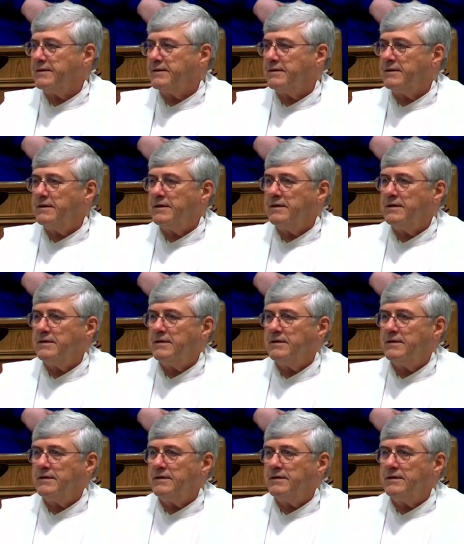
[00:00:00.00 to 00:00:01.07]

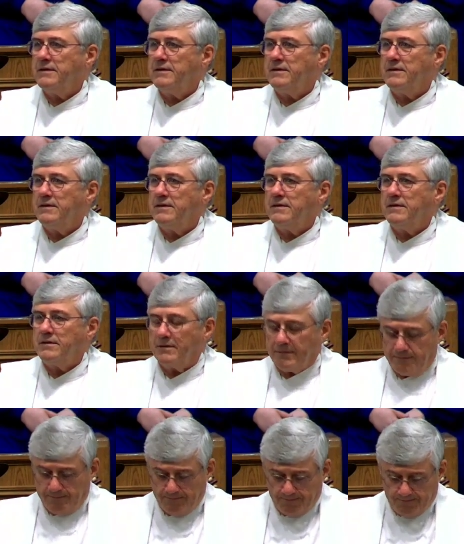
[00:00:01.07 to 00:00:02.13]

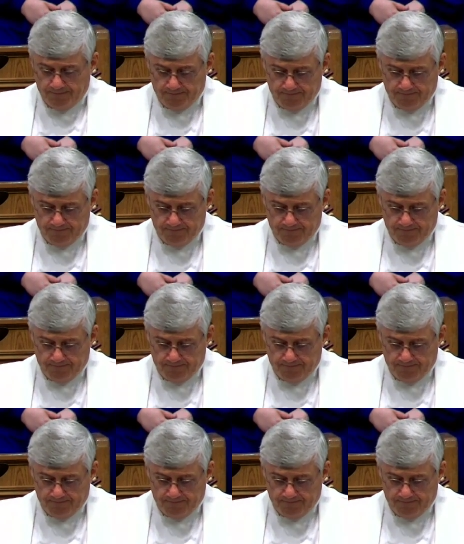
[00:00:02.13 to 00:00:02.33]
Nobody speaks.